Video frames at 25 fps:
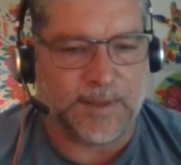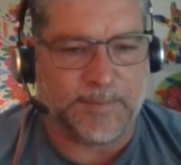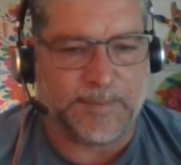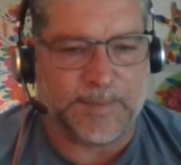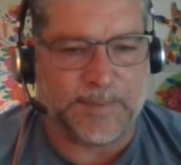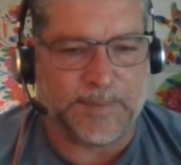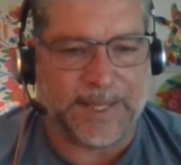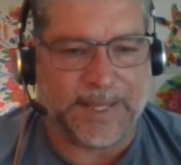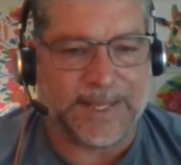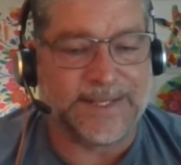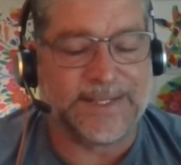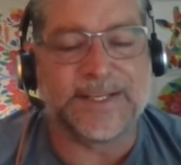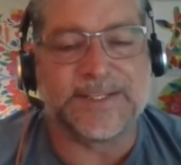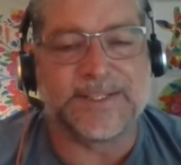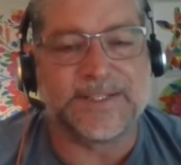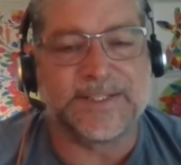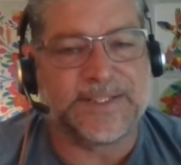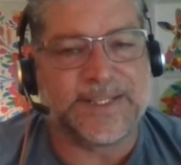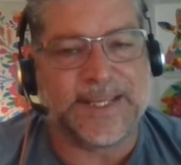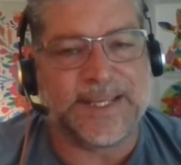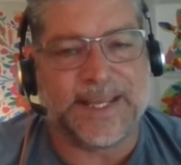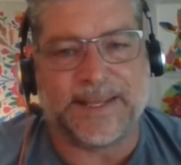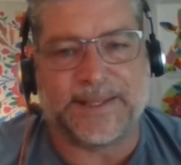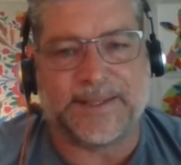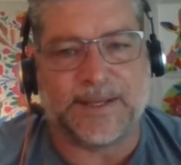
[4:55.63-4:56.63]
it
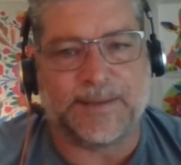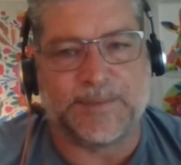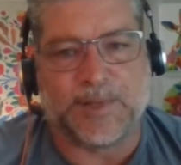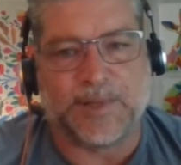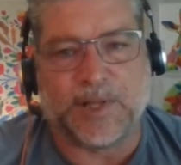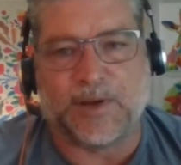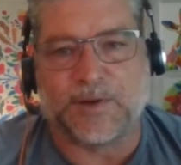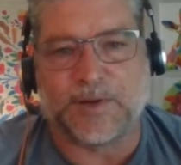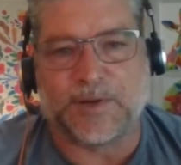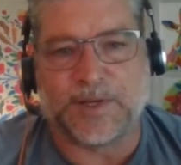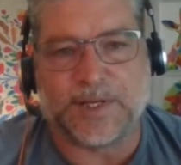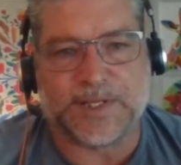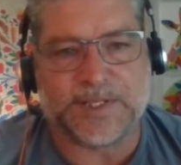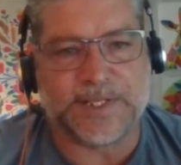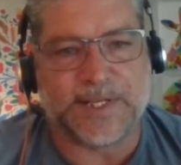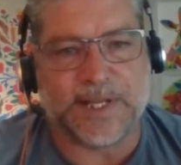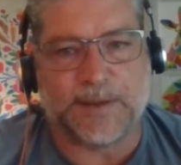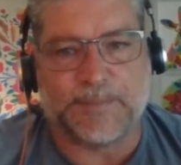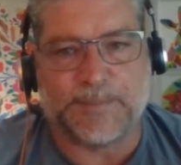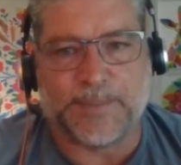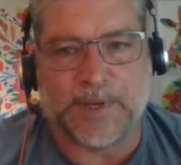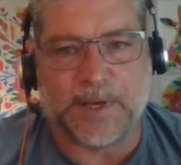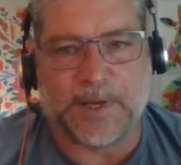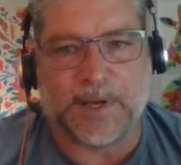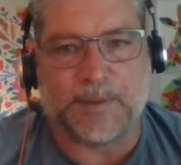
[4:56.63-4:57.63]
doesn't take them long to
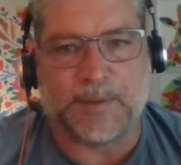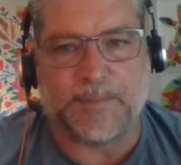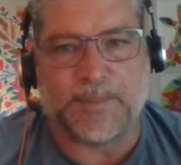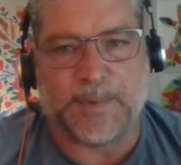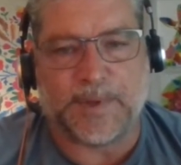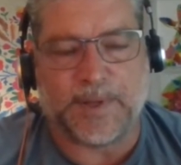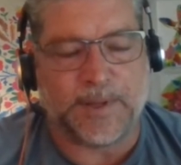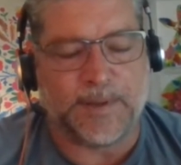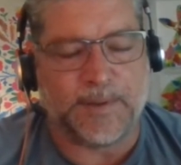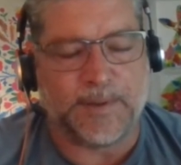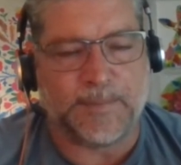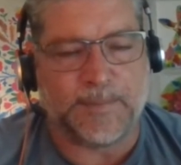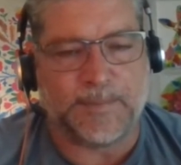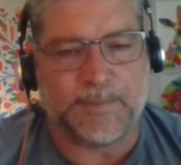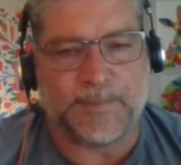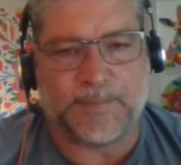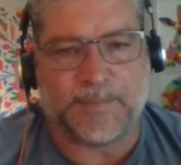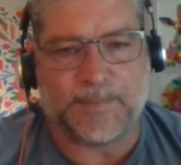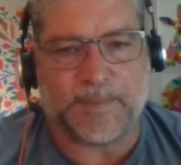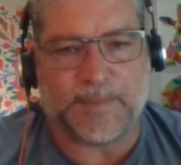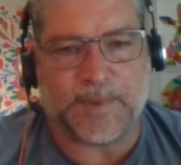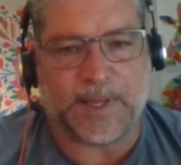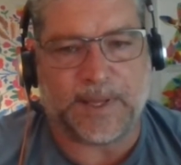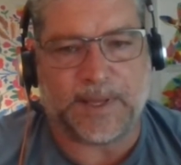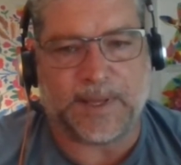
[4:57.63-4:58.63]
step up
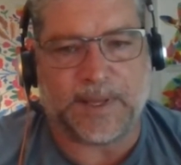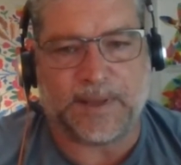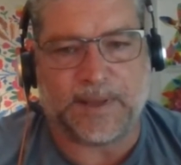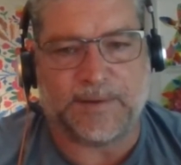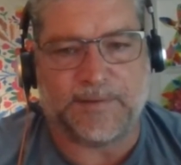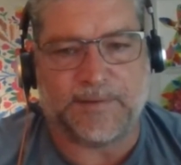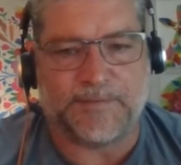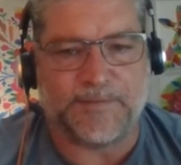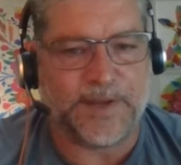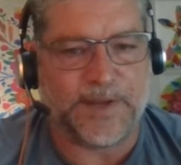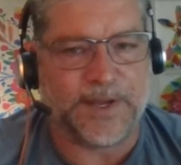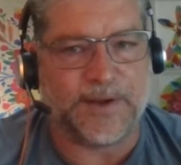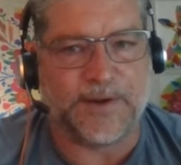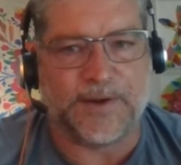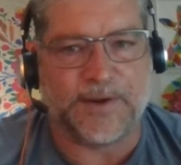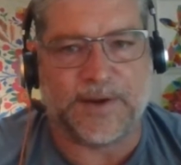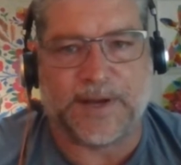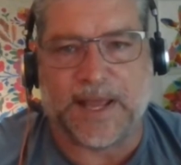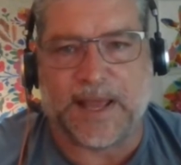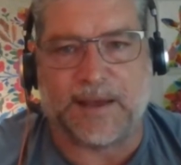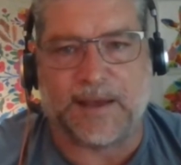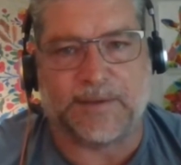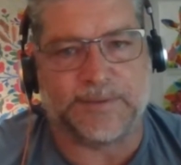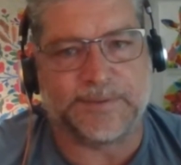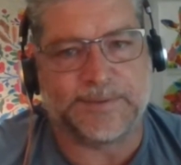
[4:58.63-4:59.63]
and figure it
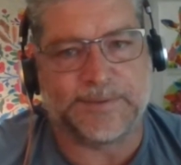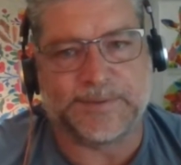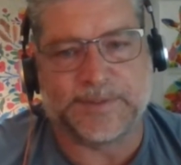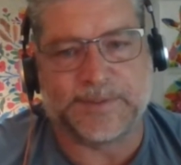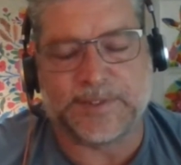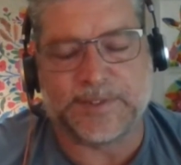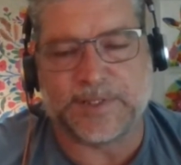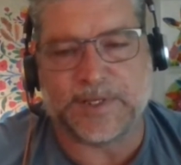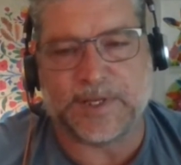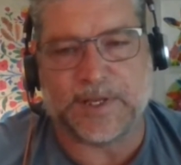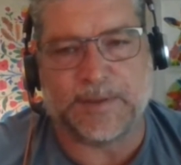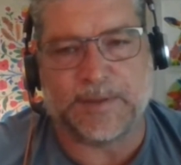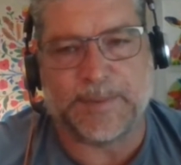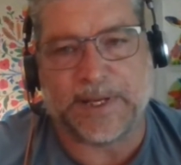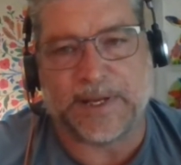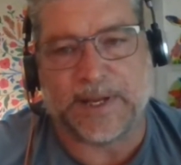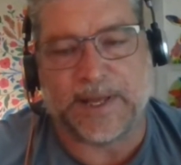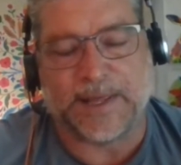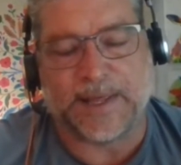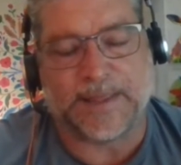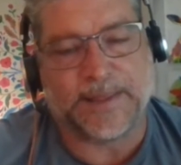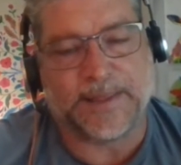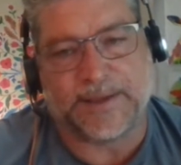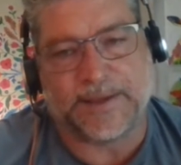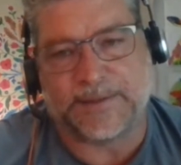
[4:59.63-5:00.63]
out. So, I mean,
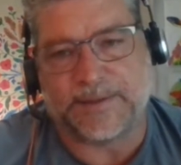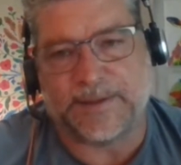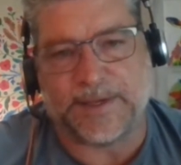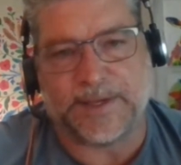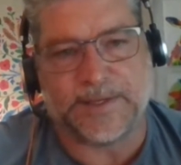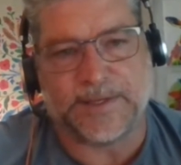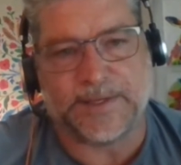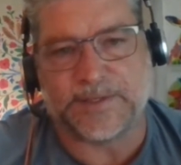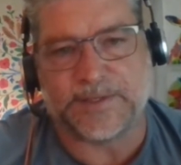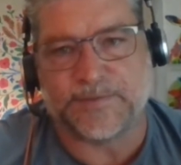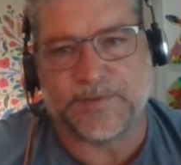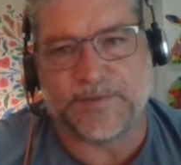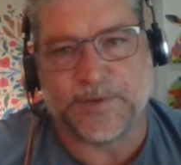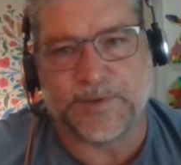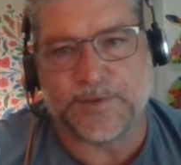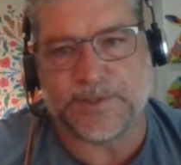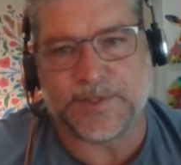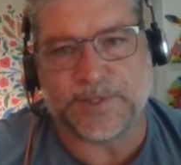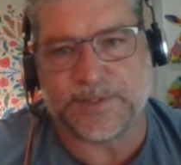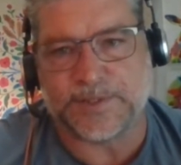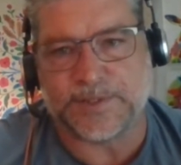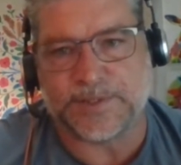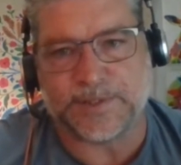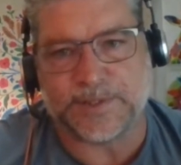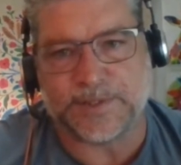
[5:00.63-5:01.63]
I think the ease of
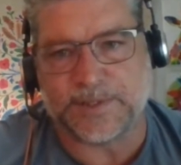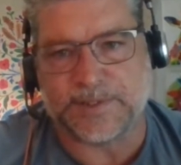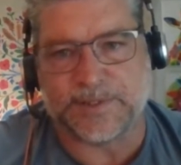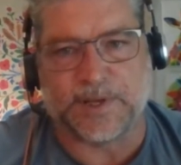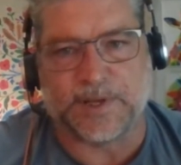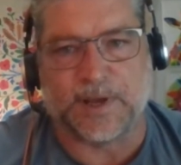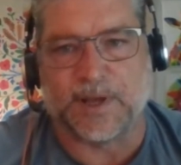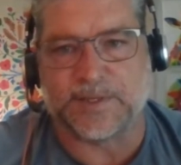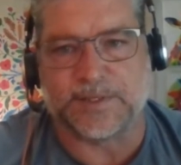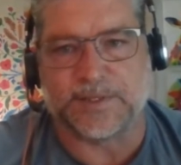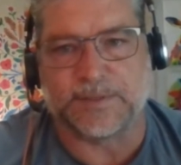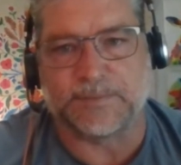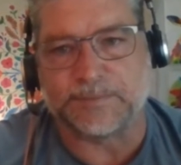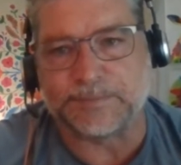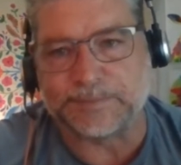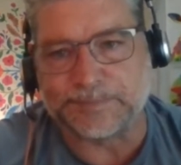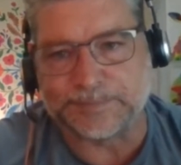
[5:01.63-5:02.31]
use is awesome.